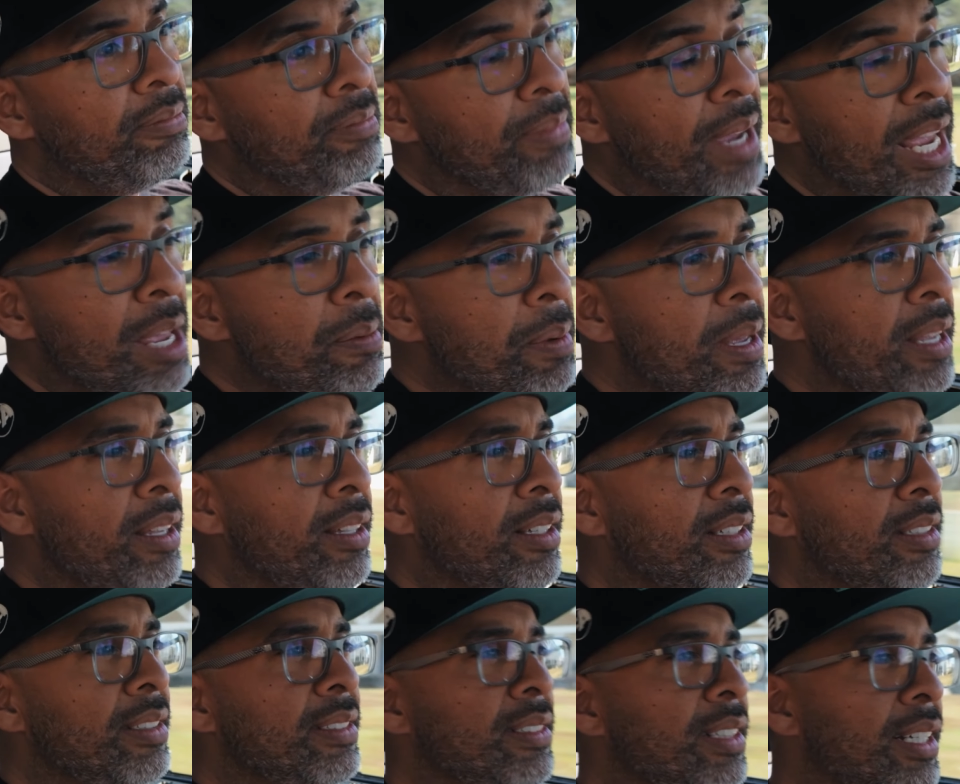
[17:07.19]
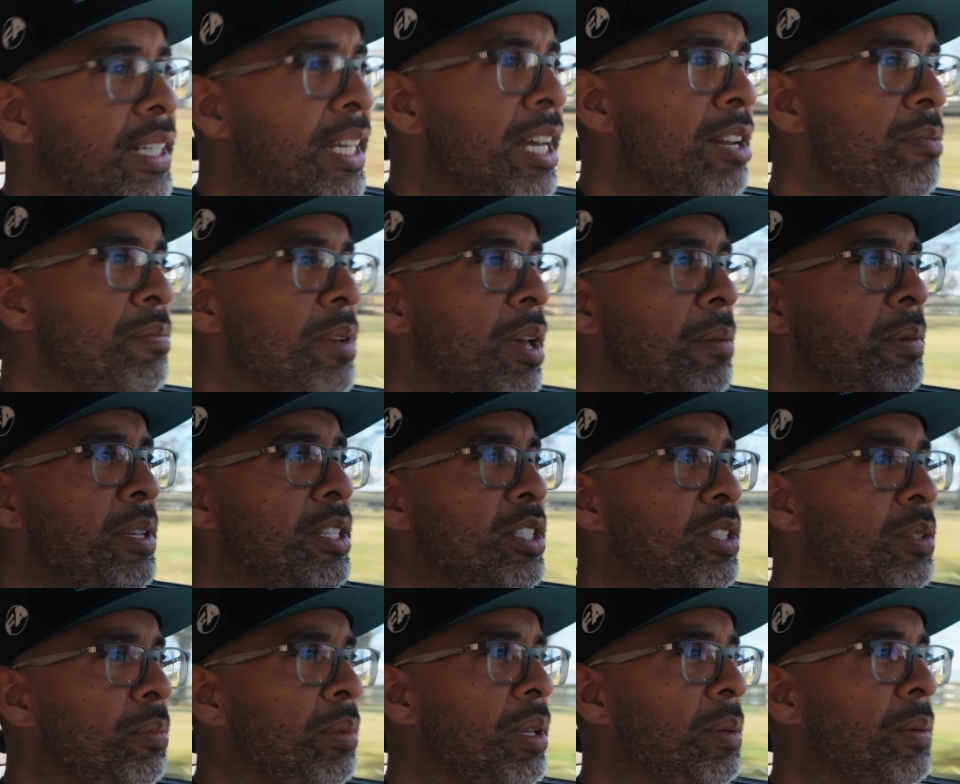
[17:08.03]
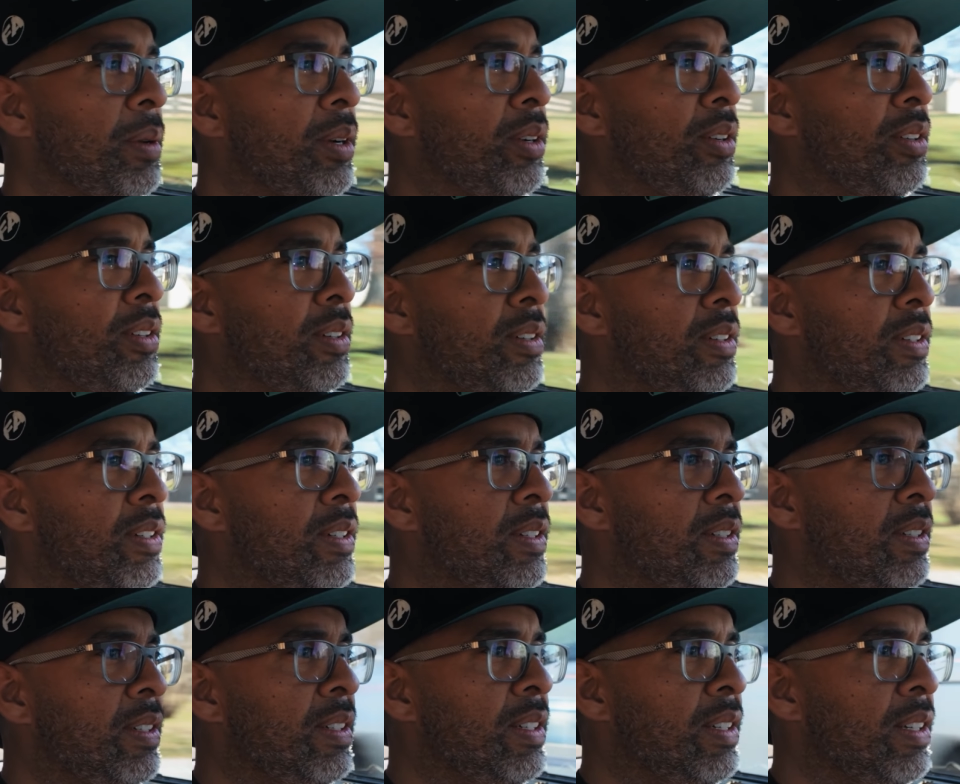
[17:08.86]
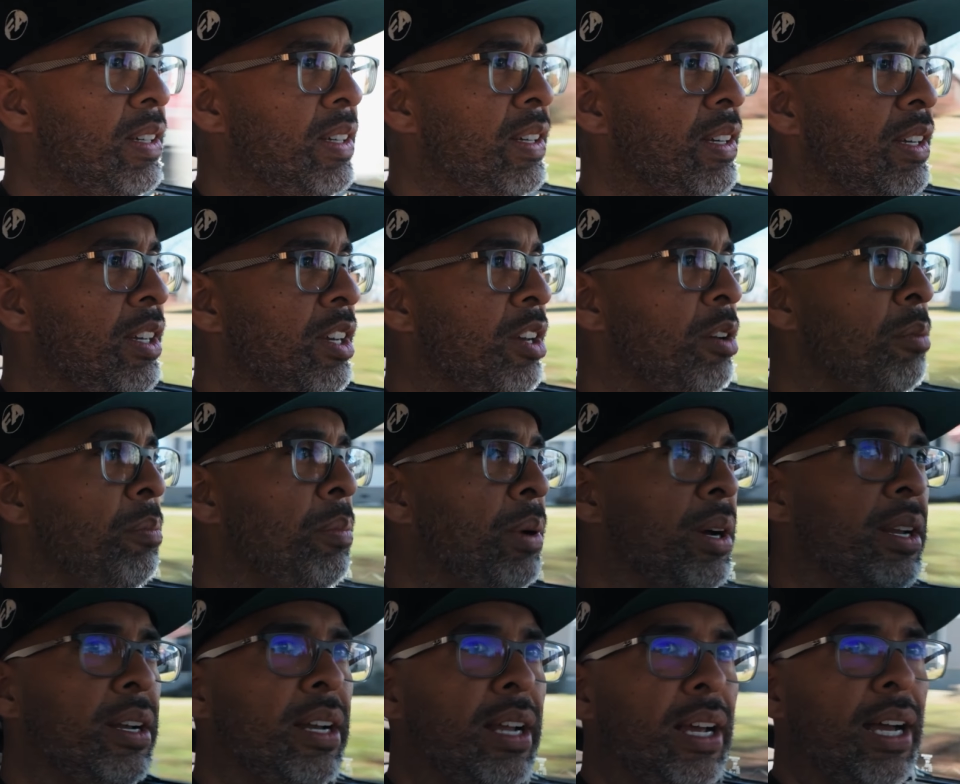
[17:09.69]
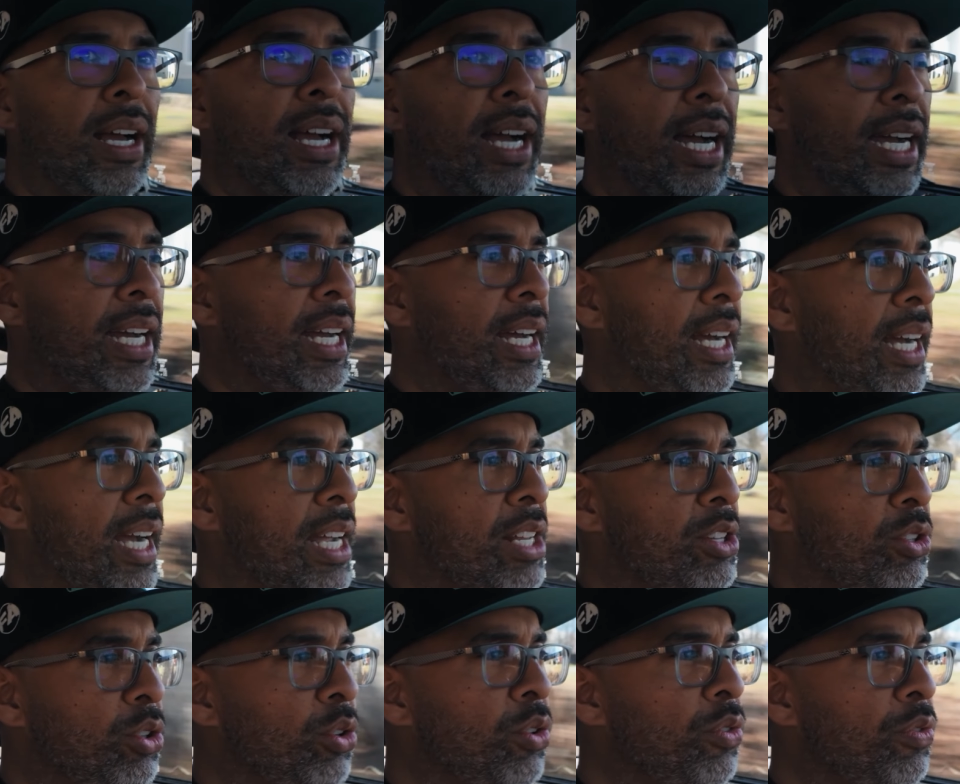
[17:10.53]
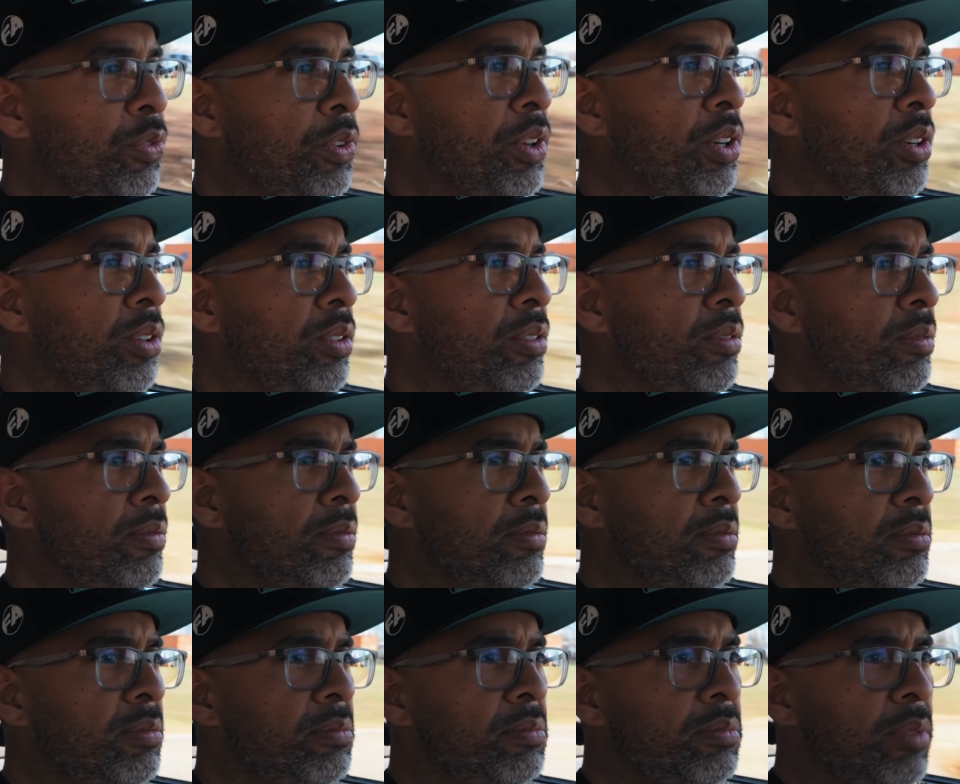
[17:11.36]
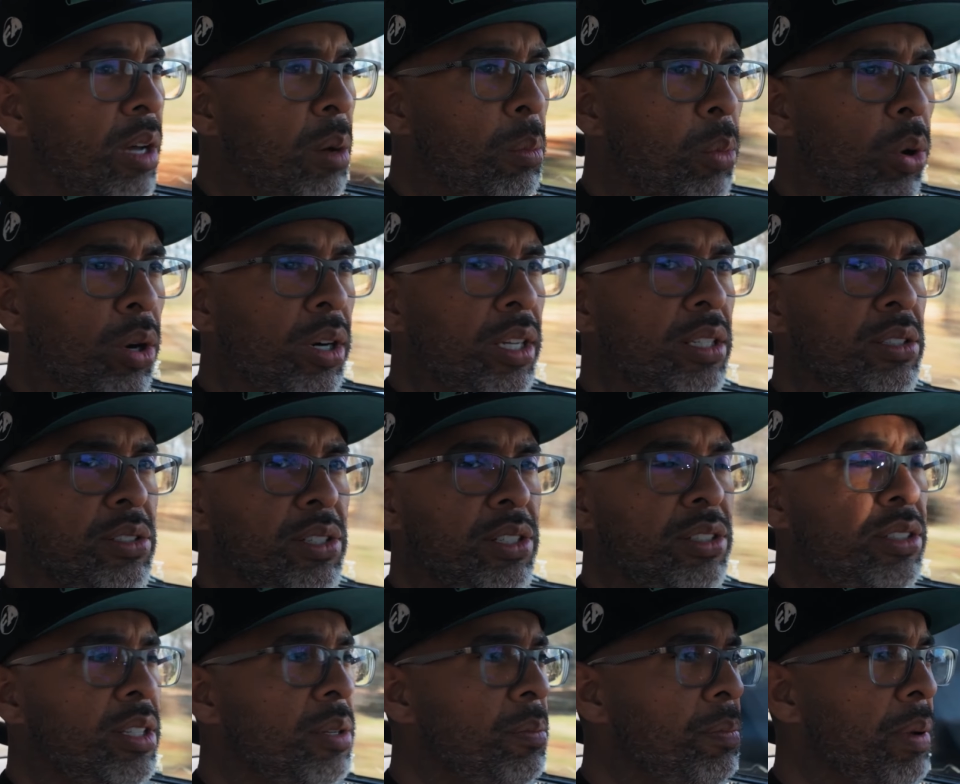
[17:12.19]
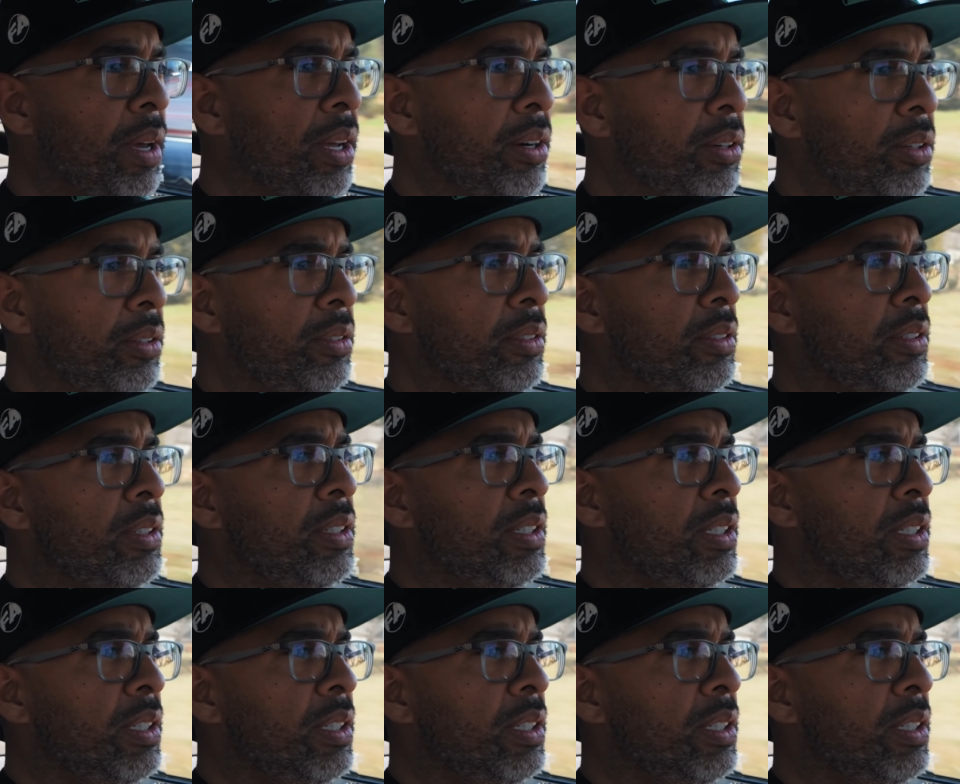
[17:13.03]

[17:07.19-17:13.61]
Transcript: Maybe it's subliminal, but I do feel a more consistent pedal.